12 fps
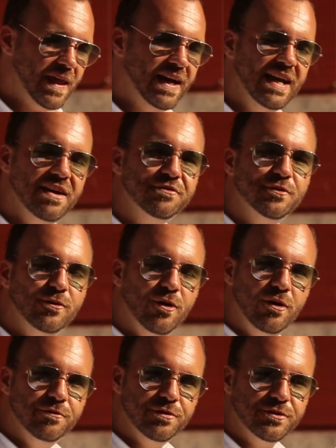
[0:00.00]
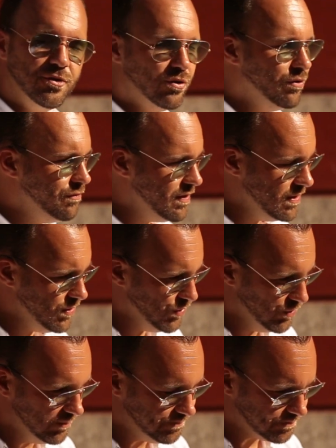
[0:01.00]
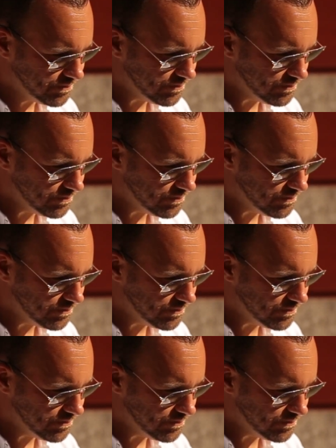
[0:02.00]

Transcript: I have to learn photography new.